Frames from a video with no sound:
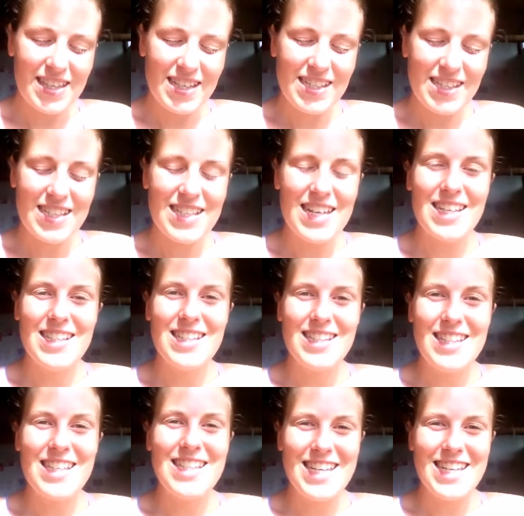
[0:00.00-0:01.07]
the
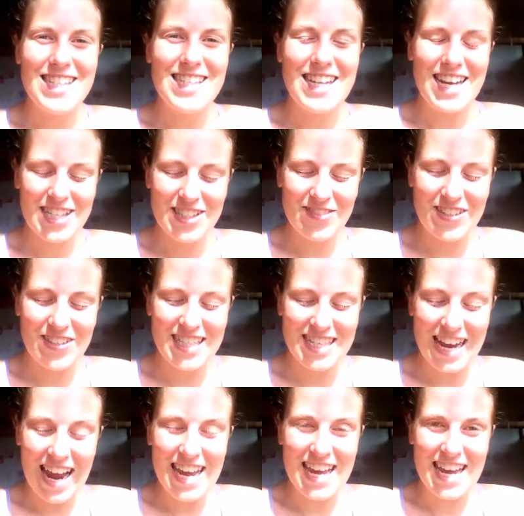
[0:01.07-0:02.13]
statistics for
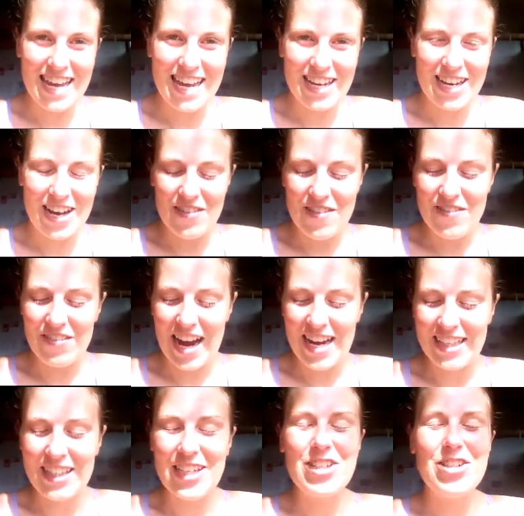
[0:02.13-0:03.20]
dying of a
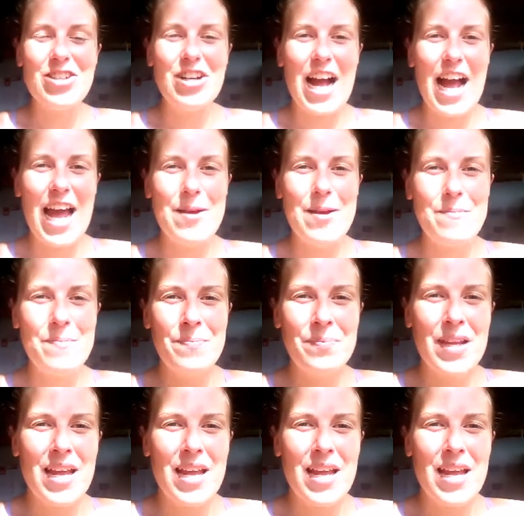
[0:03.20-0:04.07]
violent crime